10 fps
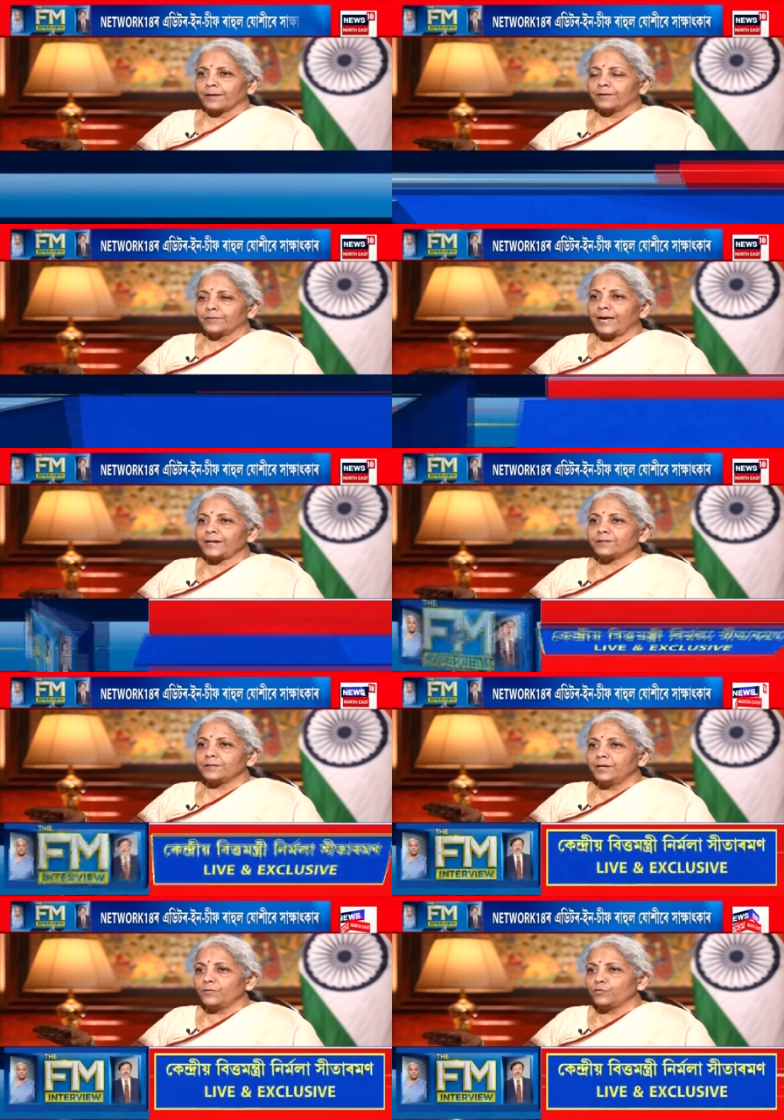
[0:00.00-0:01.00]
That
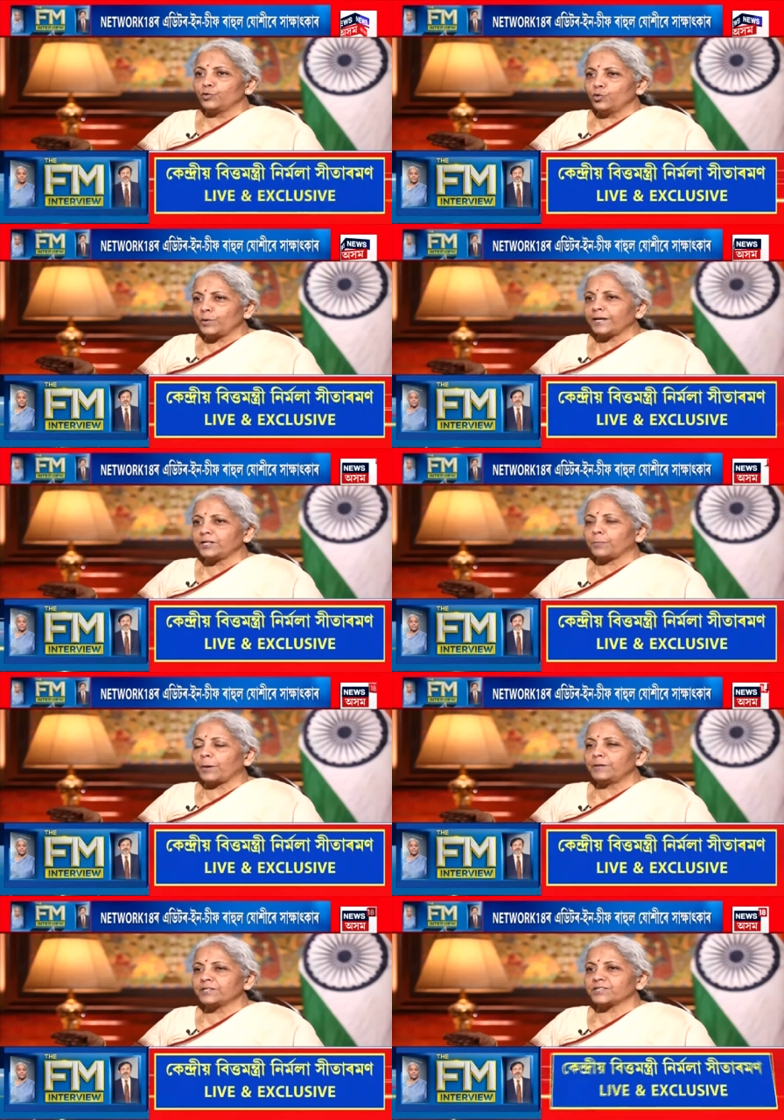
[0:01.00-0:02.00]
if you look at the
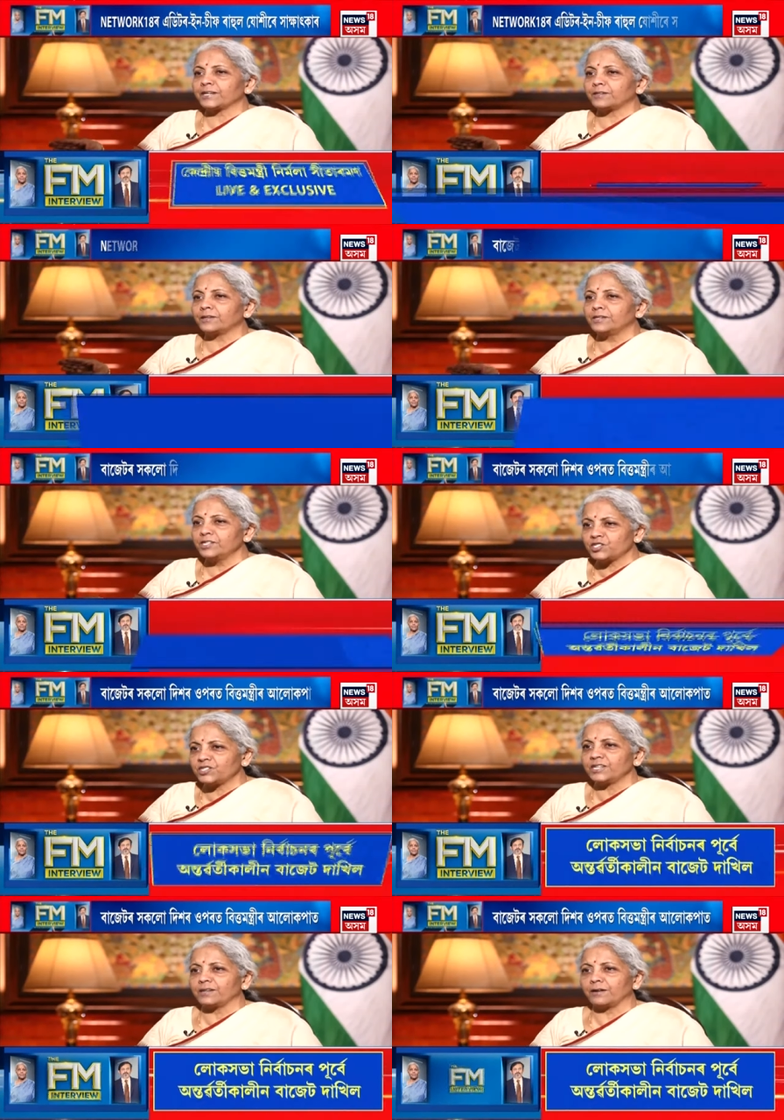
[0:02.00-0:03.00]
public sector listing